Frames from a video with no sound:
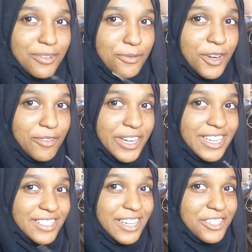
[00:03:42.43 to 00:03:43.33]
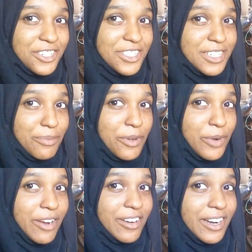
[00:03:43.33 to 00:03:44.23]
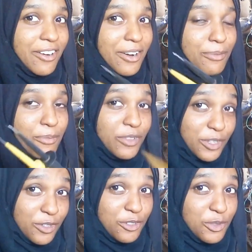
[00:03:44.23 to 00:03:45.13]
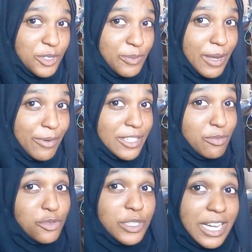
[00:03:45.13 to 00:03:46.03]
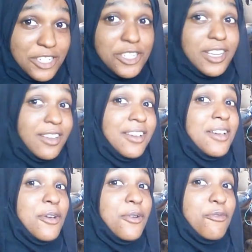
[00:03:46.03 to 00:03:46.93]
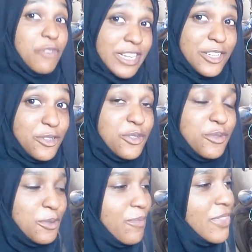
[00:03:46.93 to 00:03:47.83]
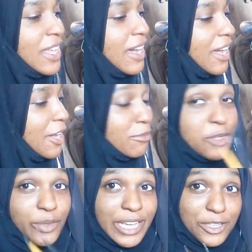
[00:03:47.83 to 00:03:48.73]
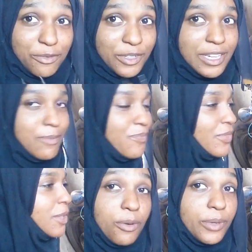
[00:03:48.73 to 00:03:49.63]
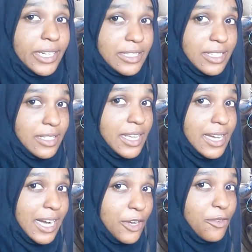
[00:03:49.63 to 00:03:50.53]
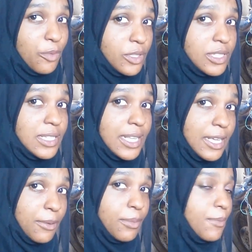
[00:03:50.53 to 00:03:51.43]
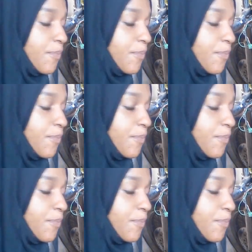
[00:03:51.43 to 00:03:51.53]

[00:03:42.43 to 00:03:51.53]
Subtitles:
One of you guys actually did send me a wiring diagram with the neutral switch bypass, which was actually really useful. So thank you for that. But my dad said that he kind of wants to keep